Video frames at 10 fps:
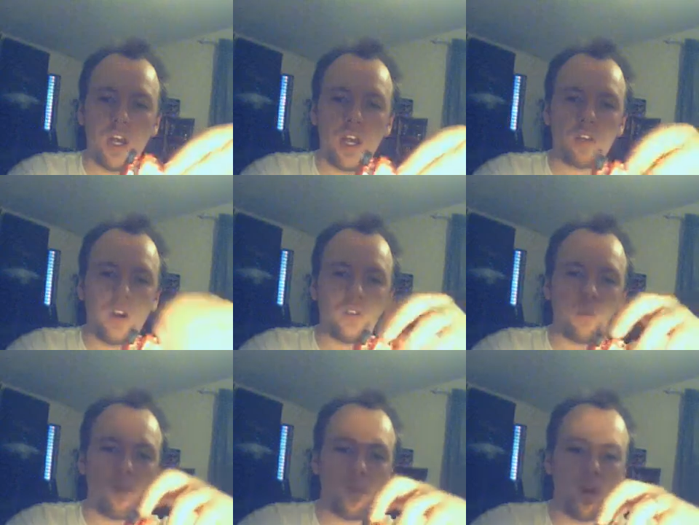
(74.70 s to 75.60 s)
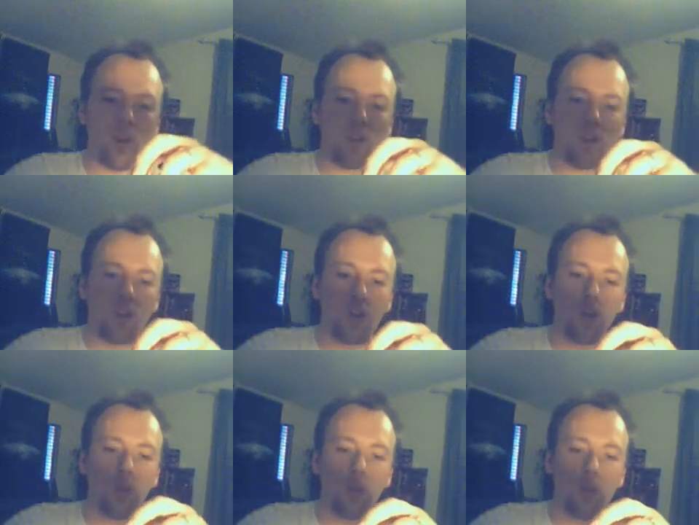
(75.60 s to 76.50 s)
a transformer, whether it's
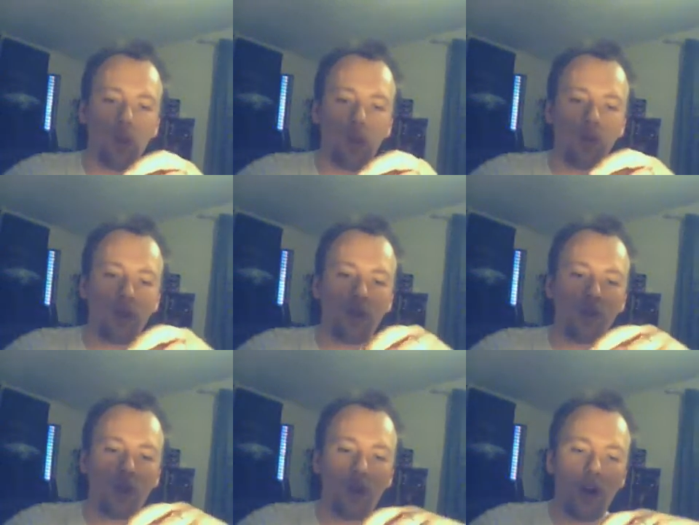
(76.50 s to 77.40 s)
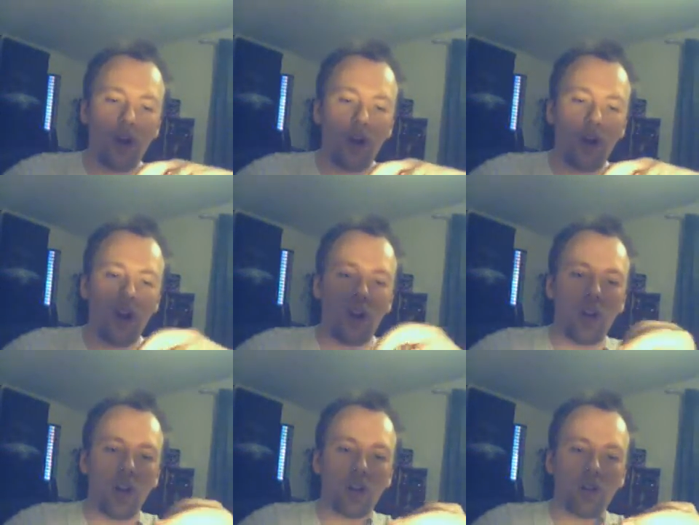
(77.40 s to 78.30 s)
new or used,
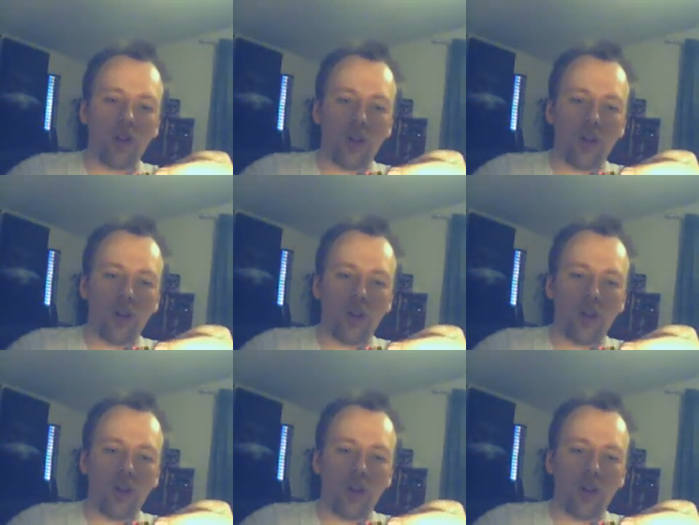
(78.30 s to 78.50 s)
doesn't really